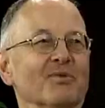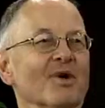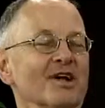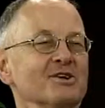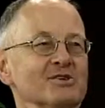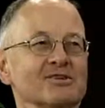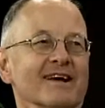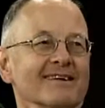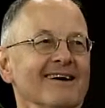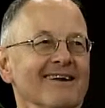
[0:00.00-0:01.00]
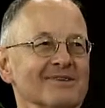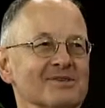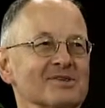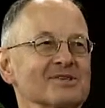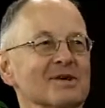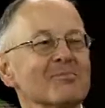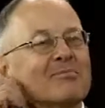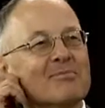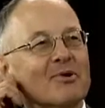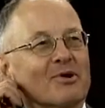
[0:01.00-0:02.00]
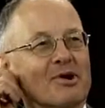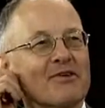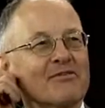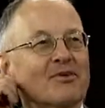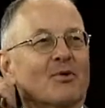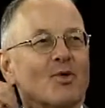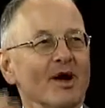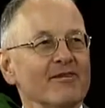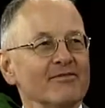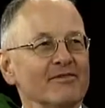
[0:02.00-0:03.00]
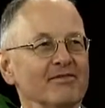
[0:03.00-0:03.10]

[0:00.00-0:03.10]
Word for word: you wink at your technologist and pull your ear for your wife,